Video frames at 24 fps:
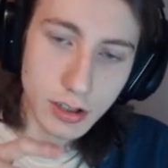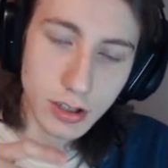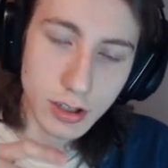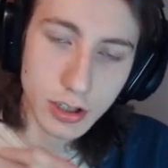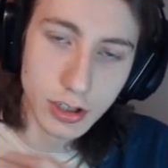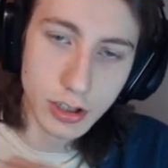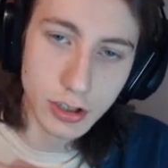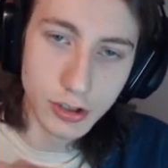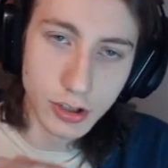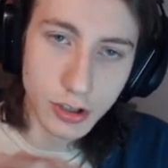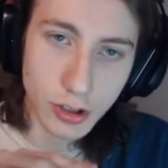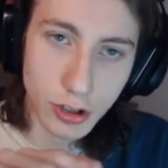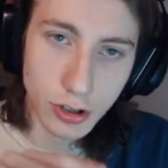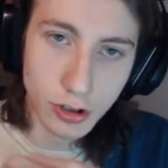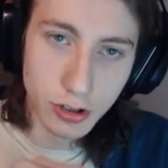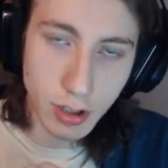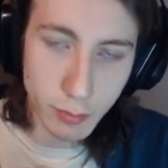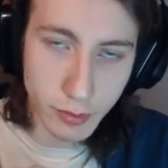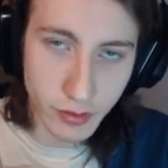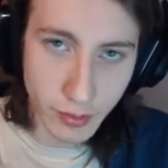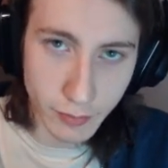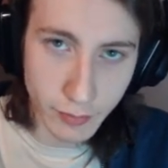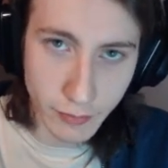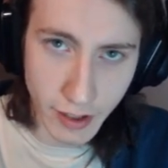you go
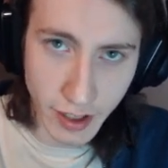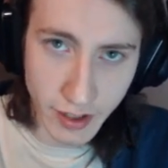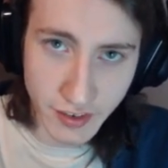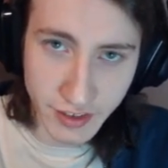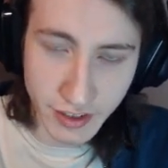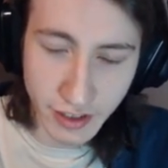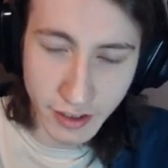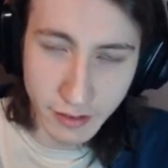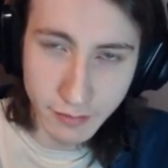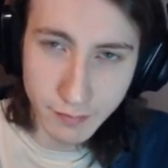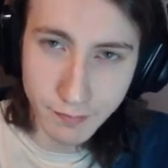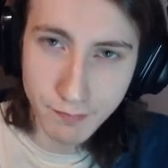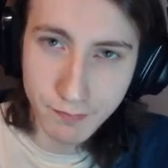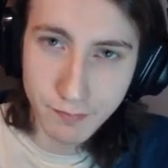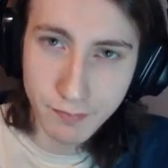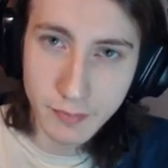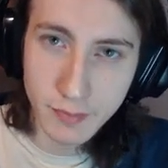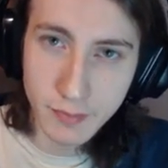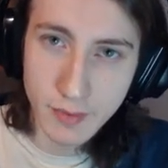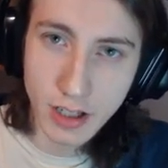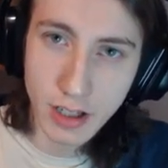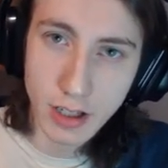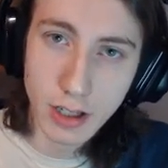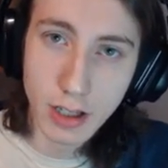10% faster.
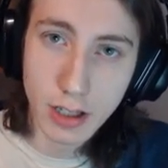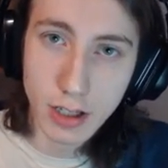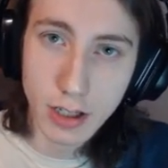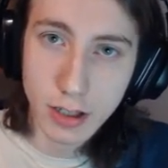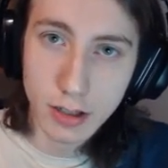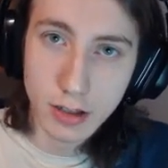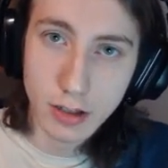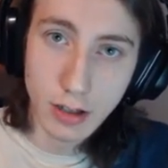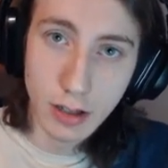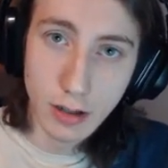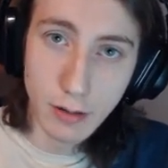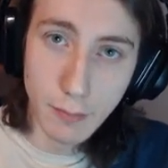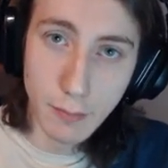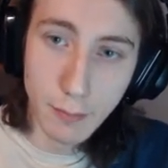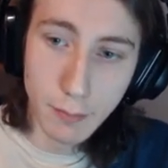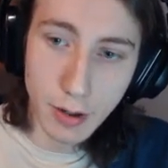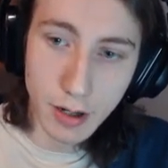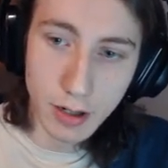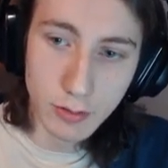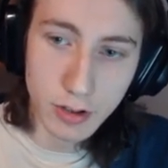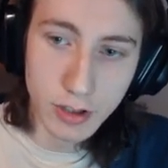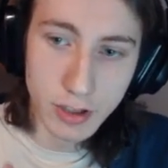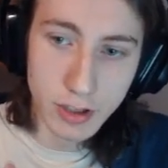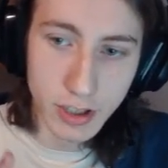But
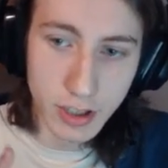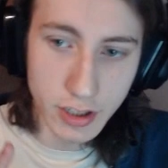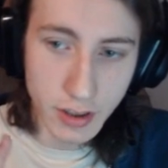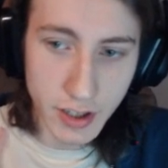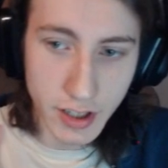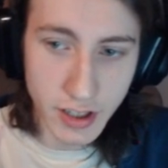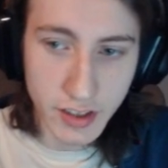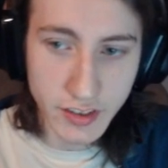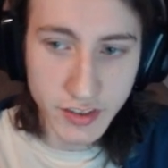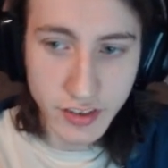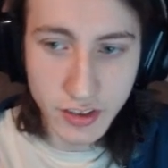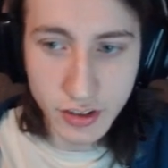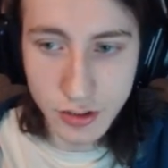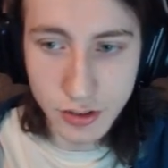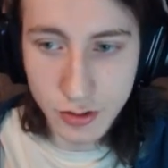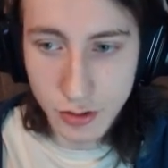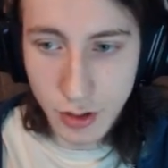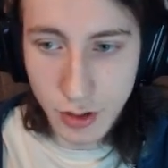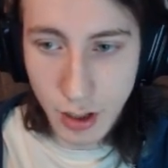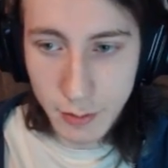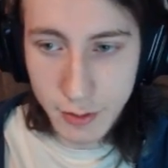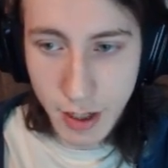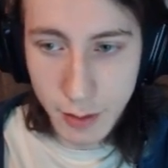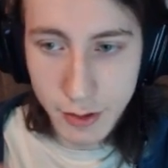one of the things
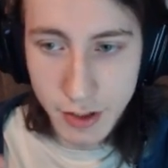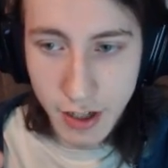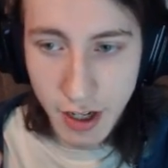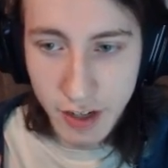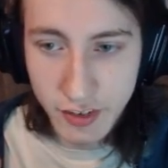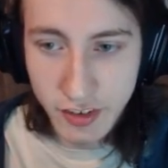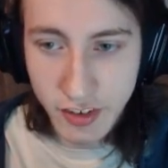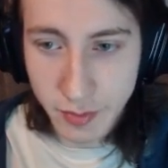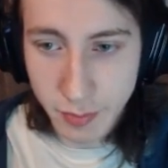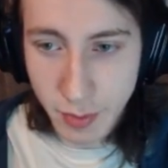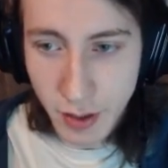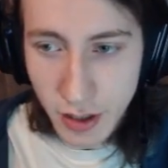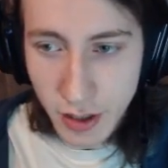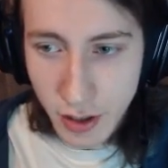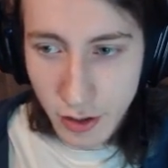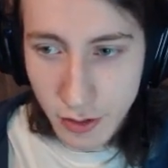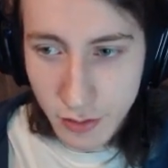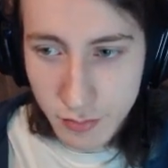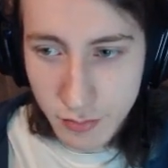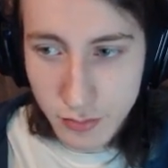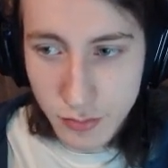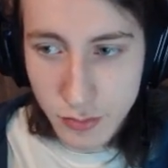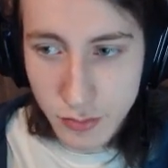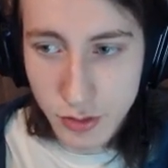every time you cast a spell,
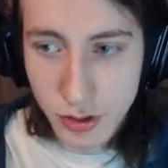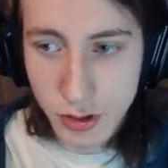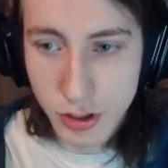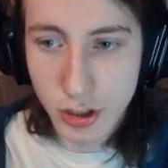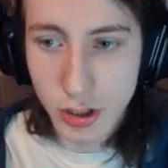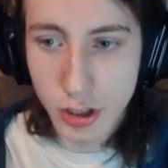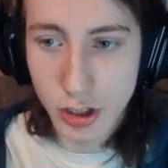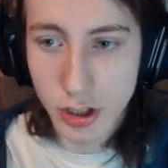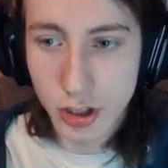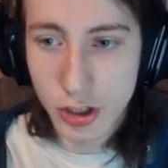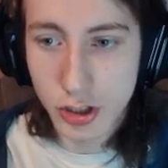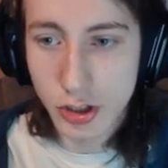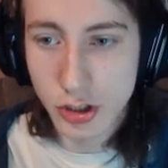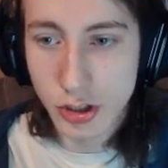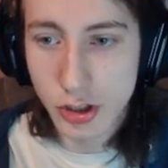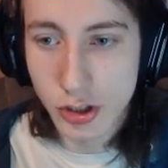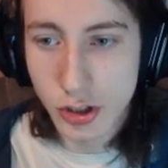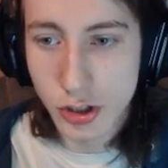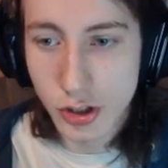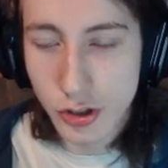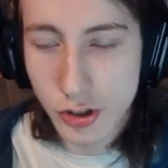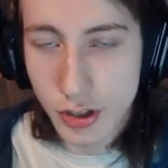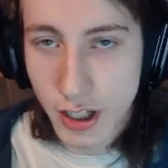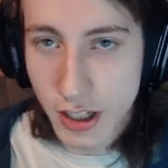
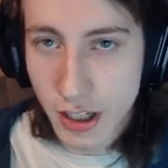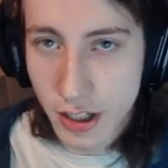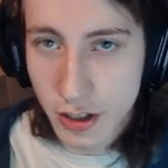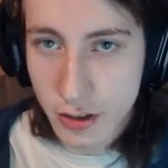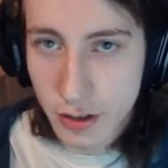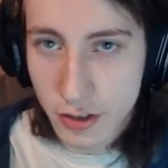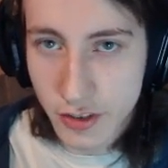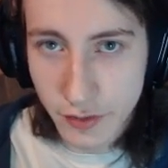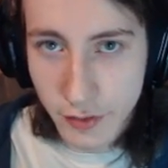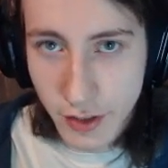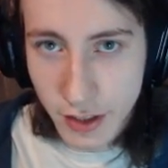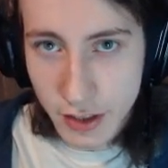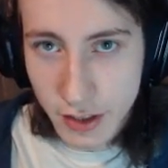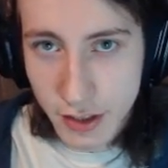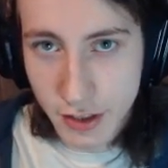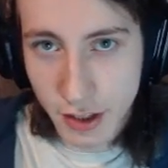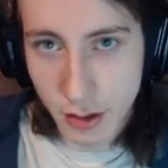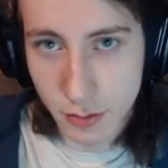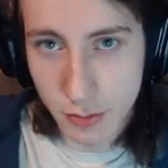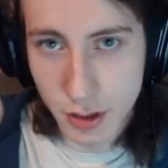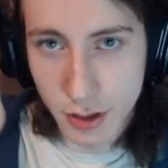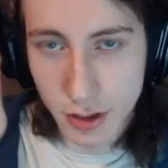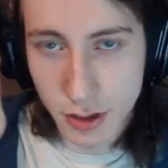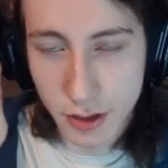you get increased effect of
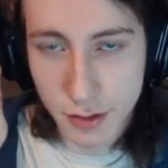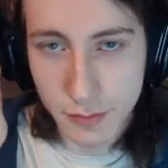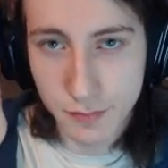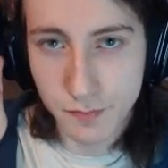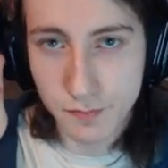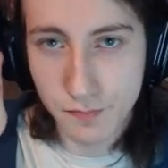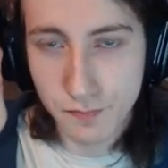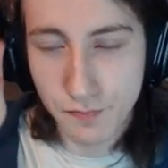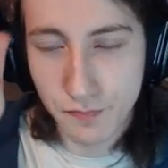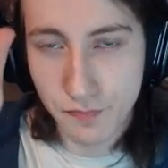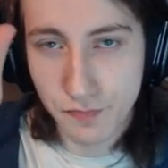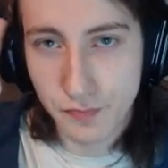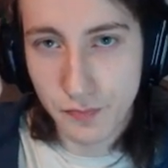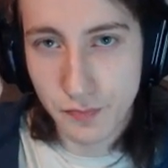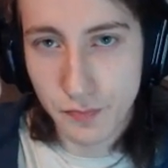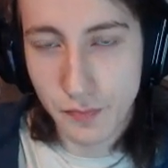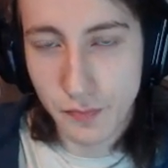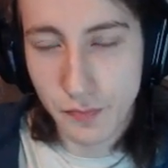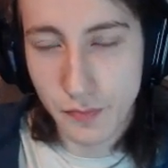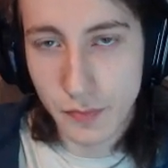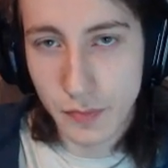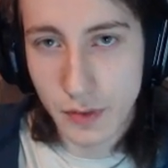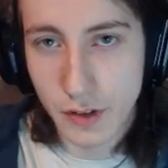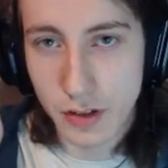Tailwind.
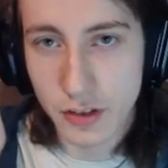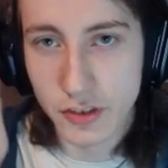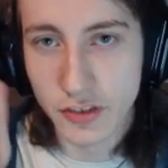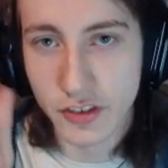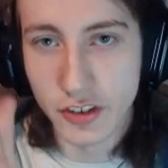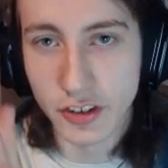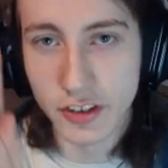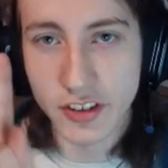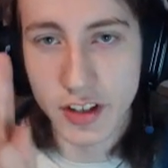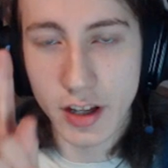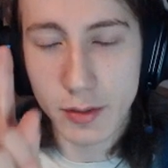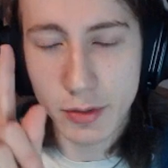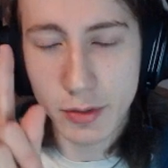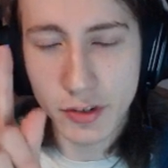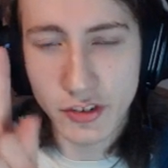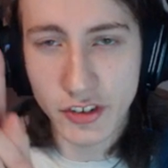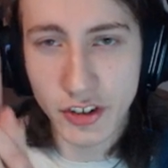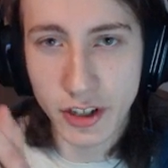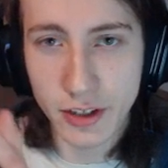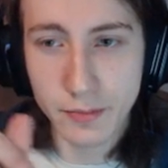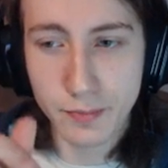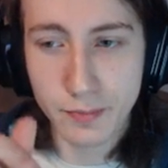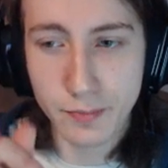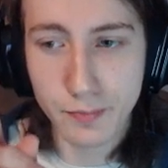So it's
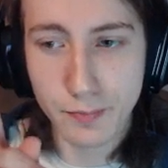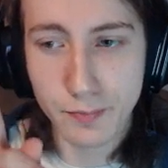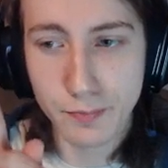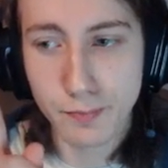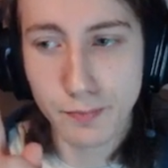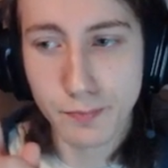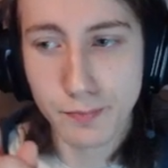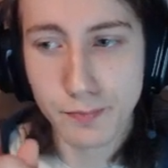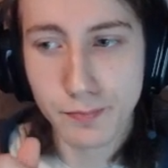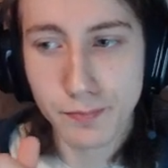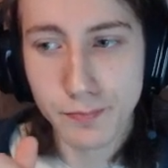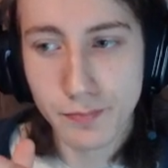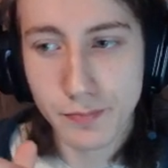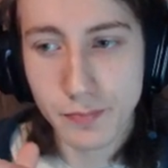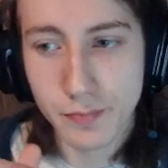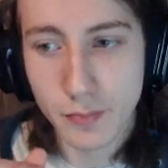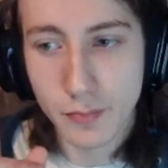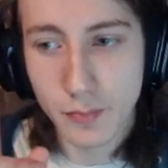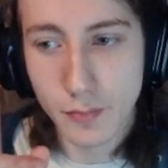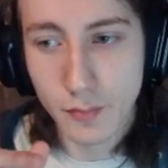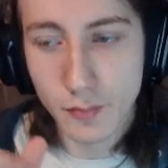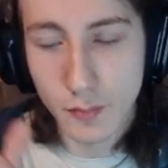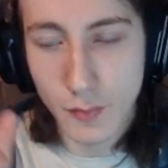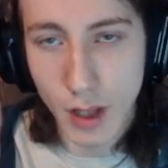10%
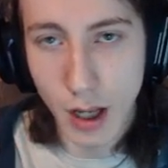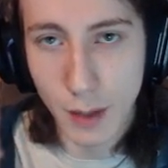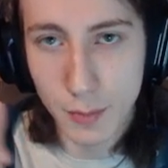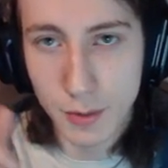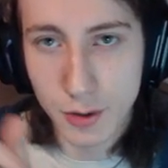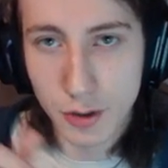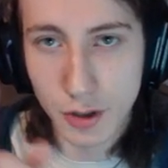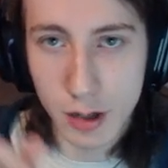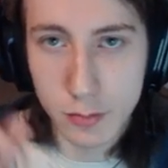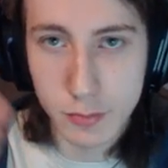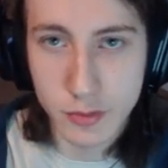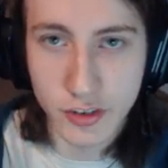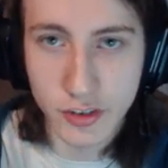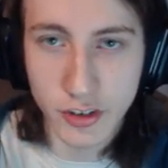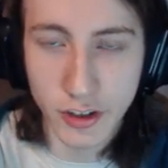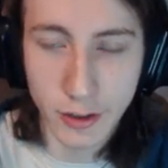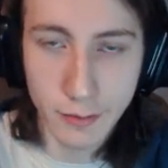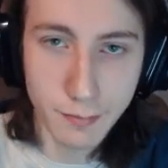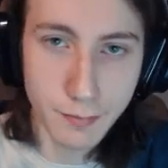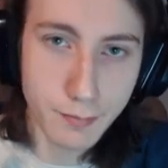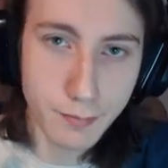up to 100%,